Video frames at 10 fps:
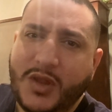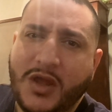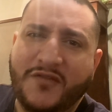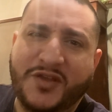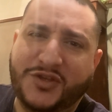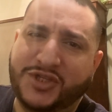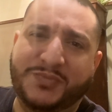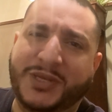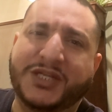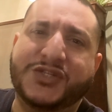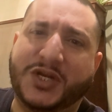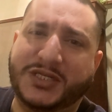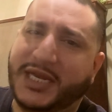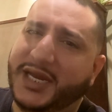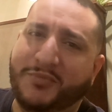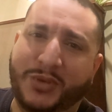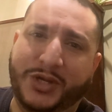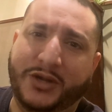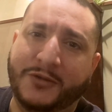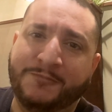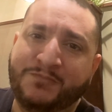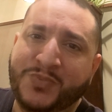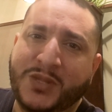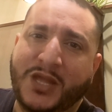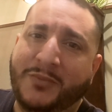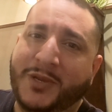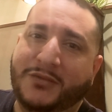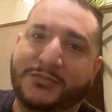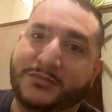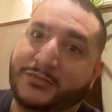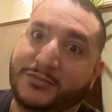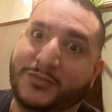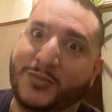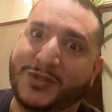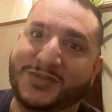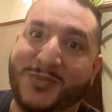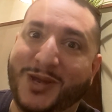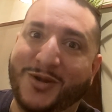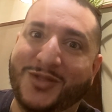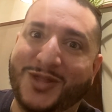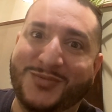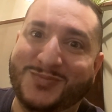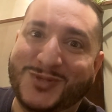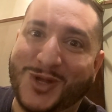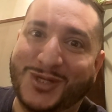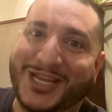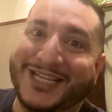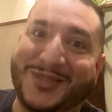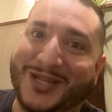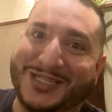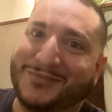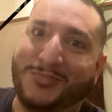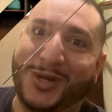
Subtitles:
of it just being sauteed in butter. I mean, what's better than sauteing things in